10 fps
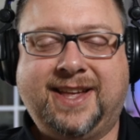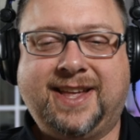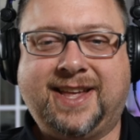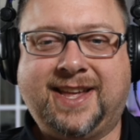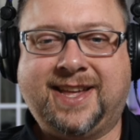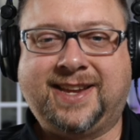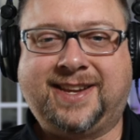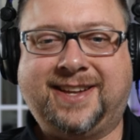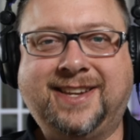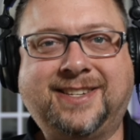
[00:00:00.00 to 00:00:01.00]
And
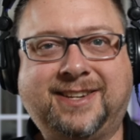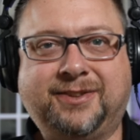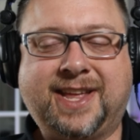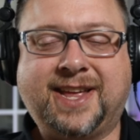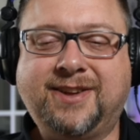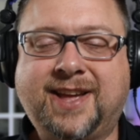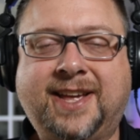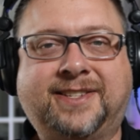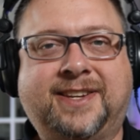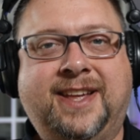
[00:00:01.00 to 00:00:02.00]
until then, you
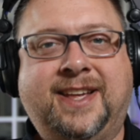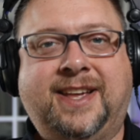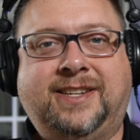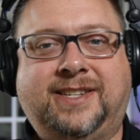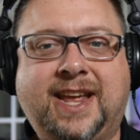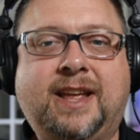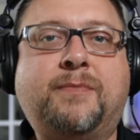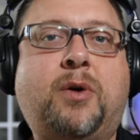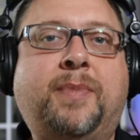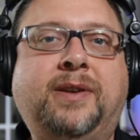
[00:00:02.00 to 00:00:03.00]
guys, take a
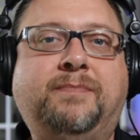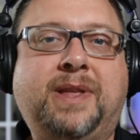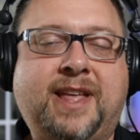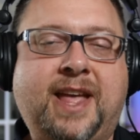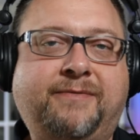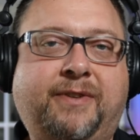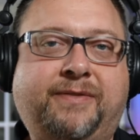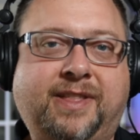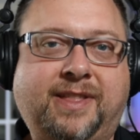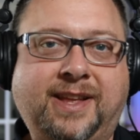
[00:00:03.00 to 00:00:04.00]
moment, be thankful
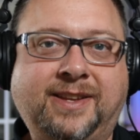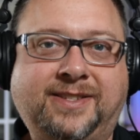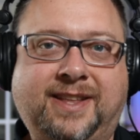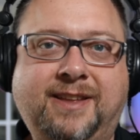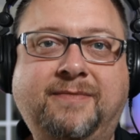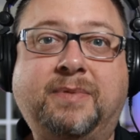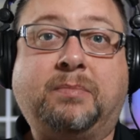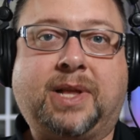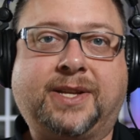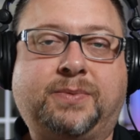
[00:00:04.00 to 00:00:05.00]
for the things that you've been
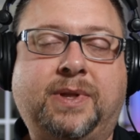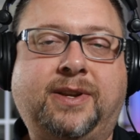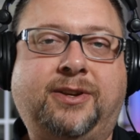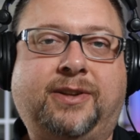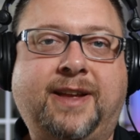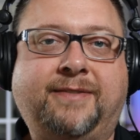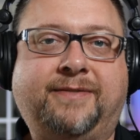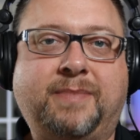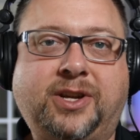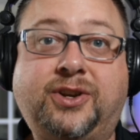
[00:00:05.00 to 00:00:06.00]
blessed with in your life.
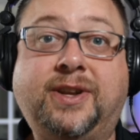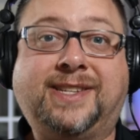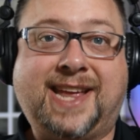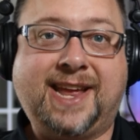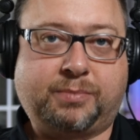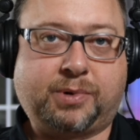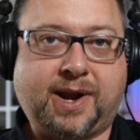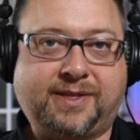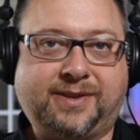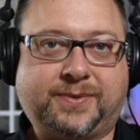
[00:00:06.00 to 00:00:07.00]
Make sure you take a
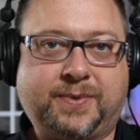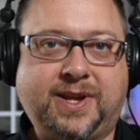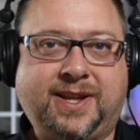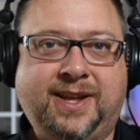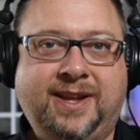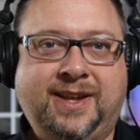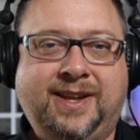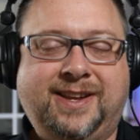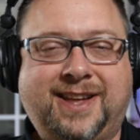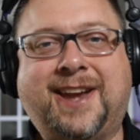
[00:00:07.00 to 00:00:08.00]
breath this week.
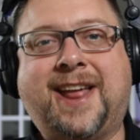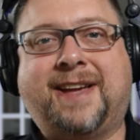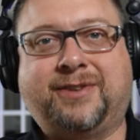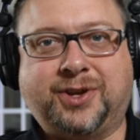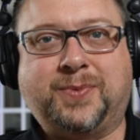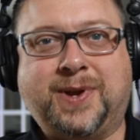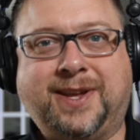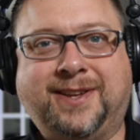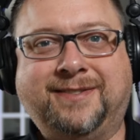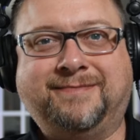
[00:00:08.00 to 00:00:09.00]
And have a good
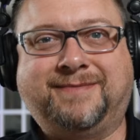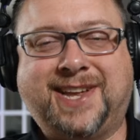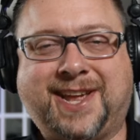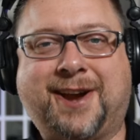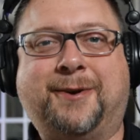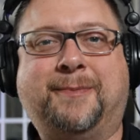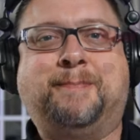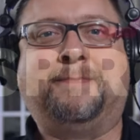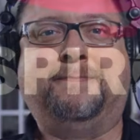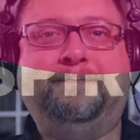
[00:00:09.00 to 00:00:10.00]
week. Take care.
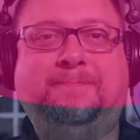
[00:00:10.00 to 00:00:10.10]
Thank